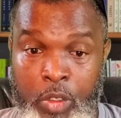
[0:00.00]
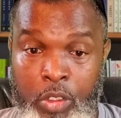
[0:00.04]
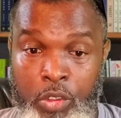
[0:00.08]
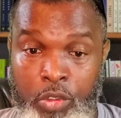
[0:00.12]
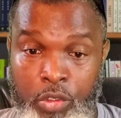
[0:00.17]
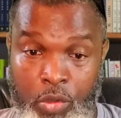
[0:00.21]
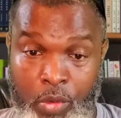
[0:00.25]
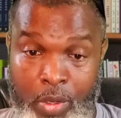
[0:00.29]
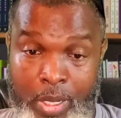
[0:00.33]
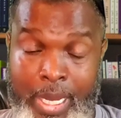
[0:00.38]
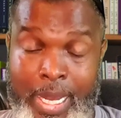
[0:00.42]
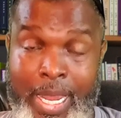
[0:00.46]

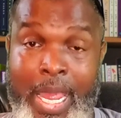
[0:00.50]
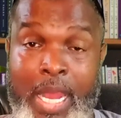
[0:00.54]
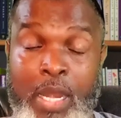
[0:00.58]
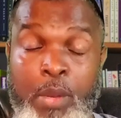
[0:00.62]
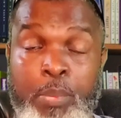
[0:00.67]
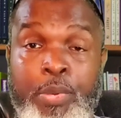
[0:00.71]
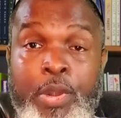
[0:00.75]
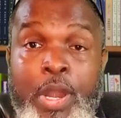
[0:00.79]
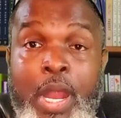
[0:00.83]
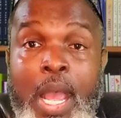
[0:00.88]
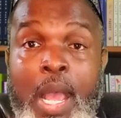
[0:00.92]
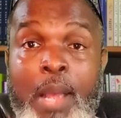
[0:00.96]
So they got
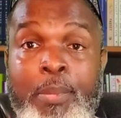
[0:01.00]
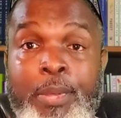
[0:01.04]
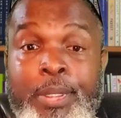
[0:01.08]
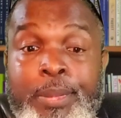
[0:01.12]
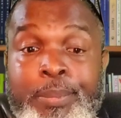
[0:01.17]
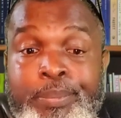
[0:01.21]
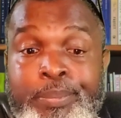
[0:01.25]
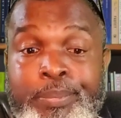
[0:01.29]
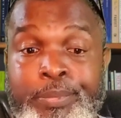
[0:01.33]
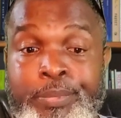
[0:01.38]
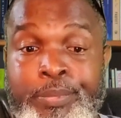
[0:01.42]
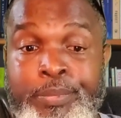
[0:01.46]
a problem.
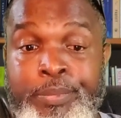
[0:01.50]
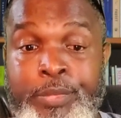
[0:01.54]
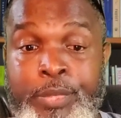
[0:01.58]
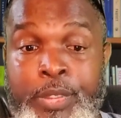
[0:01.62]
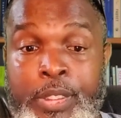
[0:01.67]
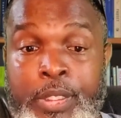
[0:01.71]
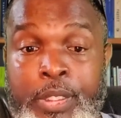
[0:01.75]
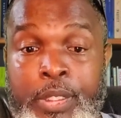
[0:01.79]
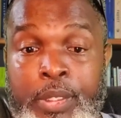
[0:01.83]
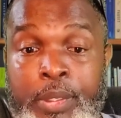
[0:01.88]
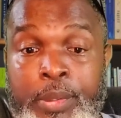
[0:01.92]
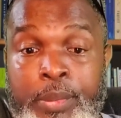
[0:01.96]

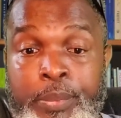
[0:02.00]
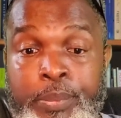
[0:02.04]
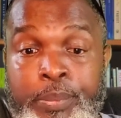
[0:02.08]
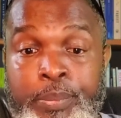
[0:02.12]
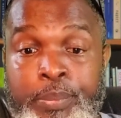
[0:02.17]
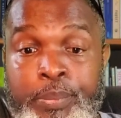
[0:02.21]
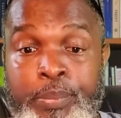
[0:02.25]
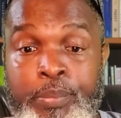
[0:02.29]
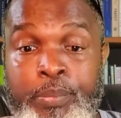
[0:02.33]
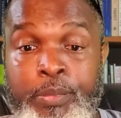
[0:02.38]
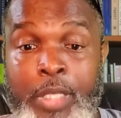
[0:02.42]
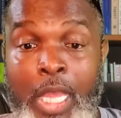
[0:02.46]

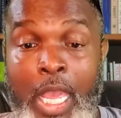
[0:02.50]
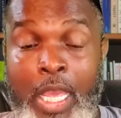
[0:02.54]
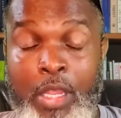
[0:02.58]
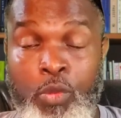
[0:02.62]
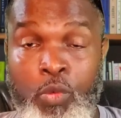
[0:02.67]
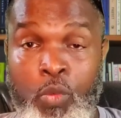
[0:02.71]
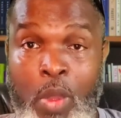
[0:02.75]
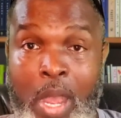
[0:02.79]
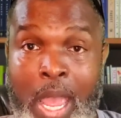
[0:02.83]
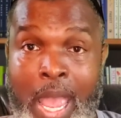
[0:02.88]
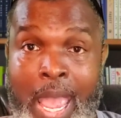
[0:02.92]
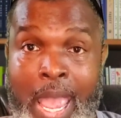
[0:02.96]

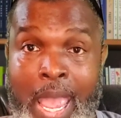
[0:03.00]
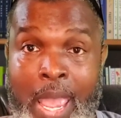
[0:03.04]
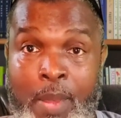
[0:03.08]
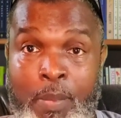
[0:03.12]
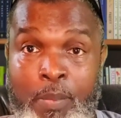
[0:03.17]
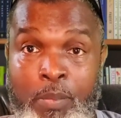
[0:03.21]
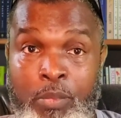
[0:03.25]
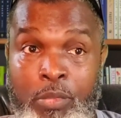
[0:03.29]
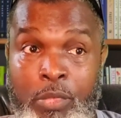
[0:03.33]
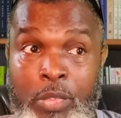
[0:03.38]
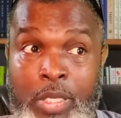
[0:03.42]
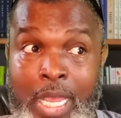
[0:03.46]
That's why
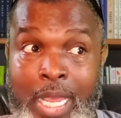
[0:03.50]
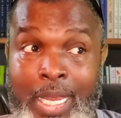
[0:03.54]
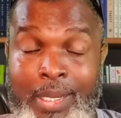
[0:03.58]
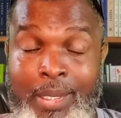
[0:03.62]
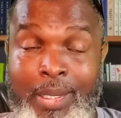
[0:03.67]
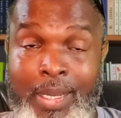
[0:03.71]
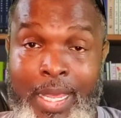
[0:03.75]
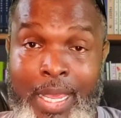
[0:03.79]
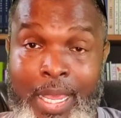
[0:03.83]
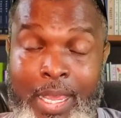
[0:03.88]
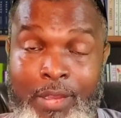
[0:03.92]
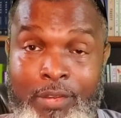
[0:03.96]
that
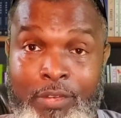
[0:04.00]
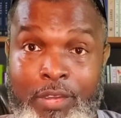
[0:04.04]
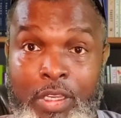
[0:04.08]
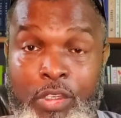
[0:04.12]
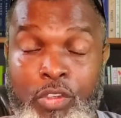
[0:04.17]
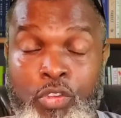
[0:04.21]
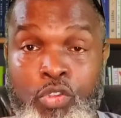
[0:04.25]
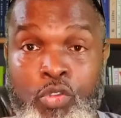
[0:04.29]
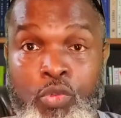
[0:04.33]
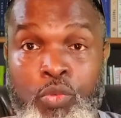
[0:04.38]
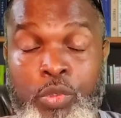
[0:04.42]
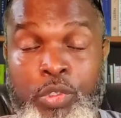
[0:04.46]
class
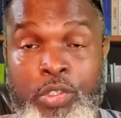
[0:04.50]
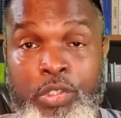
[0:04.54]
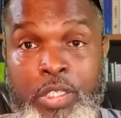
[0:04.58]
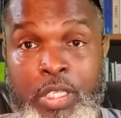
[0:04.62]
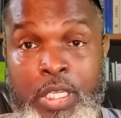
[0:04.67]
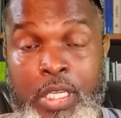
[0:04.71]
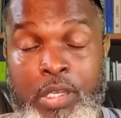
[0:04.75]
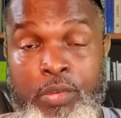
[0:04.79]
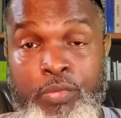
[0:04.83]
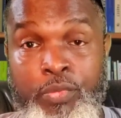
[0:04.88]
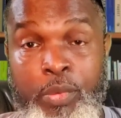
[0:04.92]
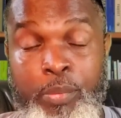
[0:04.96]
that you
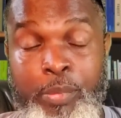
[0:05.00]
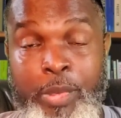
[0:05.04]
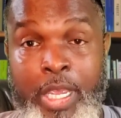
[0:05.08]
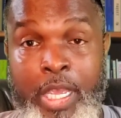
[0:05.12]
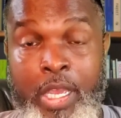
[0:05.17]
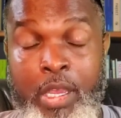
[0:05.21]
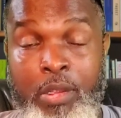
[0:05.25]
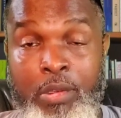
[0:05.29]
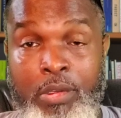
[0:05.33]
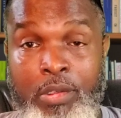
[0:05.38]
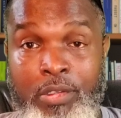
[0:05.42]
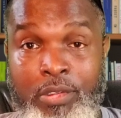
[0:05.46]
received from
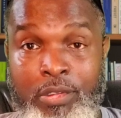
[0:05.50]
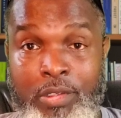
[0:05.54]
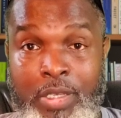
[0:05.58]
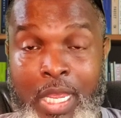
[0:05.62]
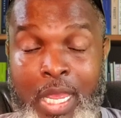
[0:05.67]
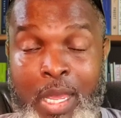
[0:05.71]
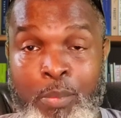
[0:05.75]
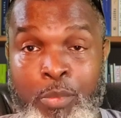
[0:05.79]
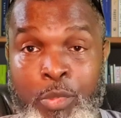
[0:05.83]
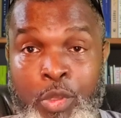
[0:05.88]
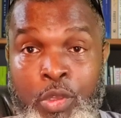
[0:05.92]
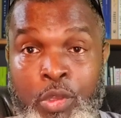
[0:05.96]
Elder
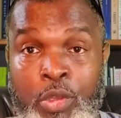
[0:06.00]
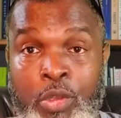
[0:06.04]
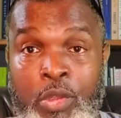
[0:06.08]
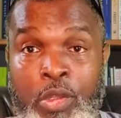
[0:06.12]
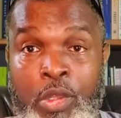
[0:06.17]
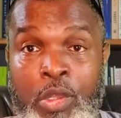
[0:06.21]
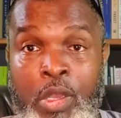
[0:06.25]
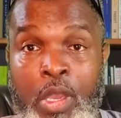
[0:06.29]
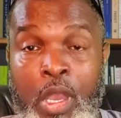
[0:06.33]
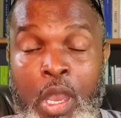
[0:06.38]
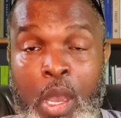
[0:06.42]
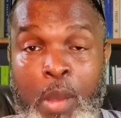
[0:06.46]
Samuel
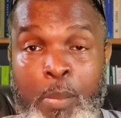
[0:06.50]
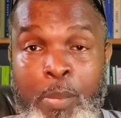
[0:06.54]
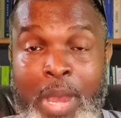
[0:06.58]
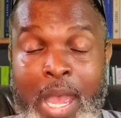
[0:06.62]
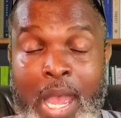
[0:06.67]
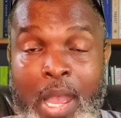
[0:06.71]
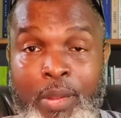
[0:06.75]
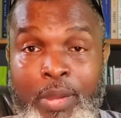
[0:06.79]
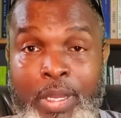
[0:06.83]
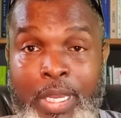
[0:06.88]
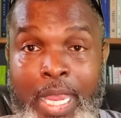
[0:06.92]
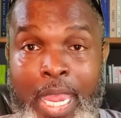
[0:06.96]

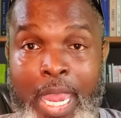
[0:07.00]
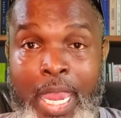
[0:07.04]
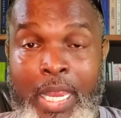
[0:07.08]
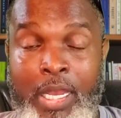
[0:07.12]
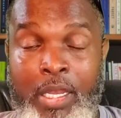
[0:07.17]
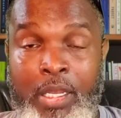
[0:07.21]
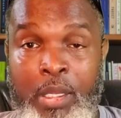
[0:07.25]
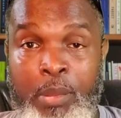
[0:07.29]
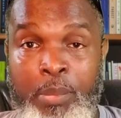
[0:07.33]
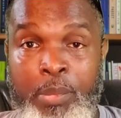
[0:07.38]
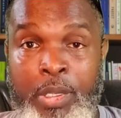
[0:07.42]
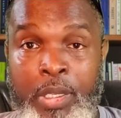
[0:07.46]
about
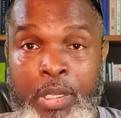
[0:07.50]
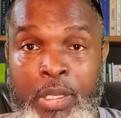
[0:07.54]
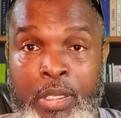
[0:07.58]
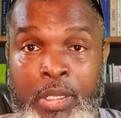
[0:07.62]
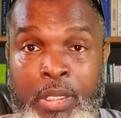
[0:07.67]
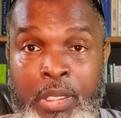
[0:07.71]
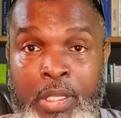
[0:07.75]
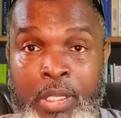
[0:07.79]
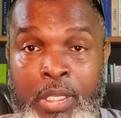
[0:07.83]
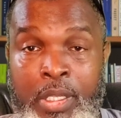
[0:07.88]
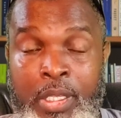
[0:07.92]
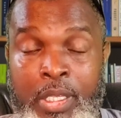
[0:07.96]
Caleb
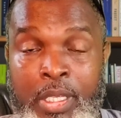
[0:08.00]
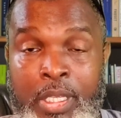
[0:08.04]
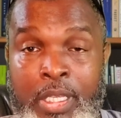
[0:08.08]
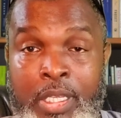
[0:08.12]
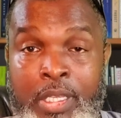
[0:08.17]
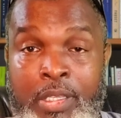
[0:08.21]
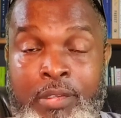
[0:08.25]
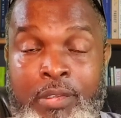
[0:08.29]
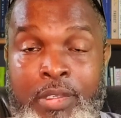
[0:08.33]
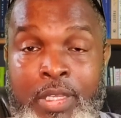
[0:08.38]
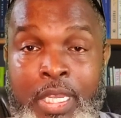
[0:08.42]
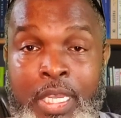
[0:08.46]

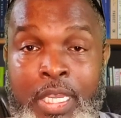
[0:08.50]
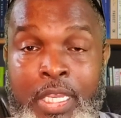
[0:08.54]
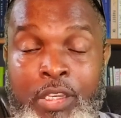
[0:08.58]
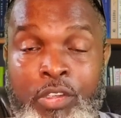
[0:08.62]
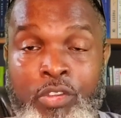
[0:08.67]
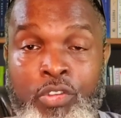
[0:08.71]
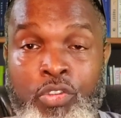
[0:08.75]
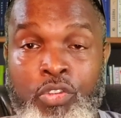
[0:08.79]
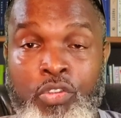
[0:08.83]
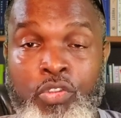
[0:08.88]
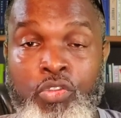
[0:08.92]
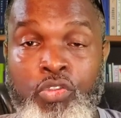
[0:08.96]
is
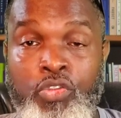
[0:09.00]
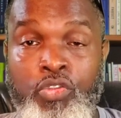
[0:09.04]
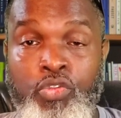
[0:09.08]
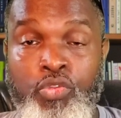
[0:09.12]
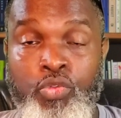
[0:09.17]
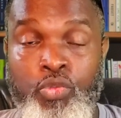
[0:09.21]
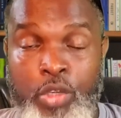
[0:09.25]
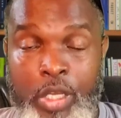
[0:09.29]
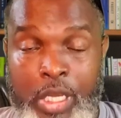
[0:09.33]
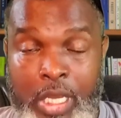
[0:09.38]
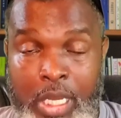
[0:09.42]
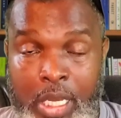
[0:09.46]

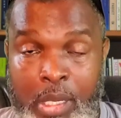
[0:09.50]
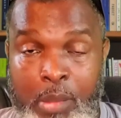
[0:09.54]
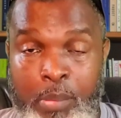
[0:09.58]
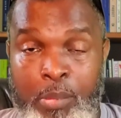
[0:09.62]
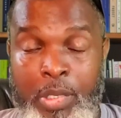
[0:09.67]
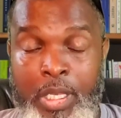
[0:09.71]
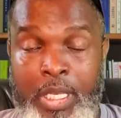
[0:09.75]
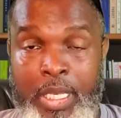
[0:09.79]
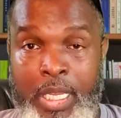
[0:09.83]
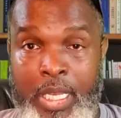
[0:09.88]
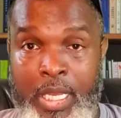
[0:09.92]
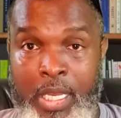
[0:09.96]

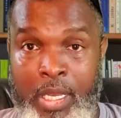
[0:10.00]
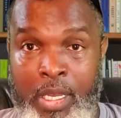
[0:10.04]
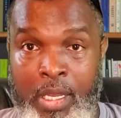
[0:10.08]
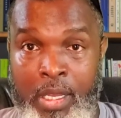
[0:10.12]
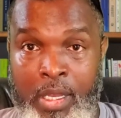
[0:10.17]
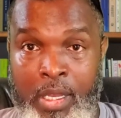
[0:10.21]
extremely